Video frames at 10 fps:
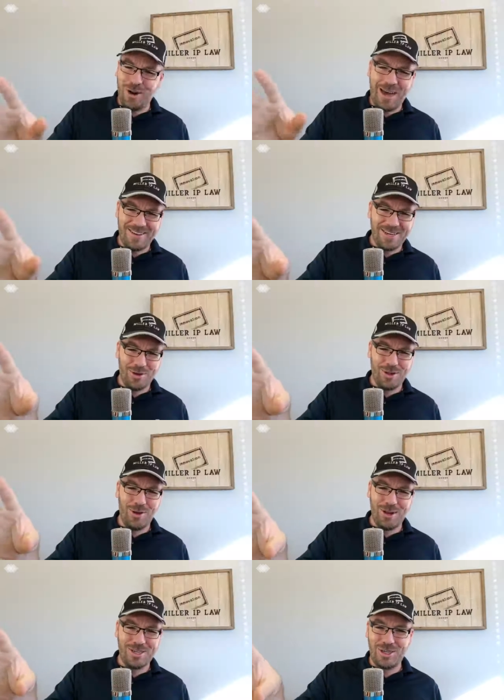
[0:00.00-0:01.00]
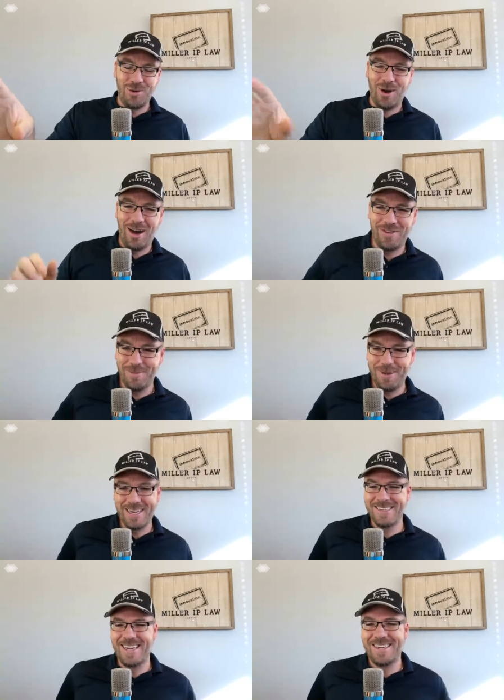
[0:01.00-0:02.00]
don't have to deal with lawyers too often
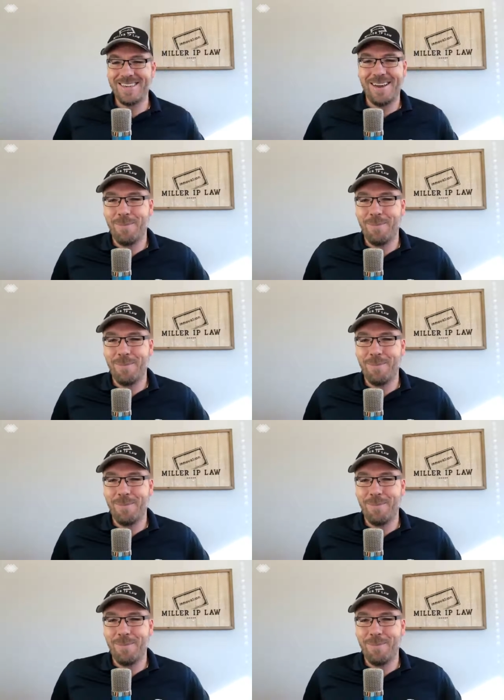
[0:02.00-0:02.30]
because that's,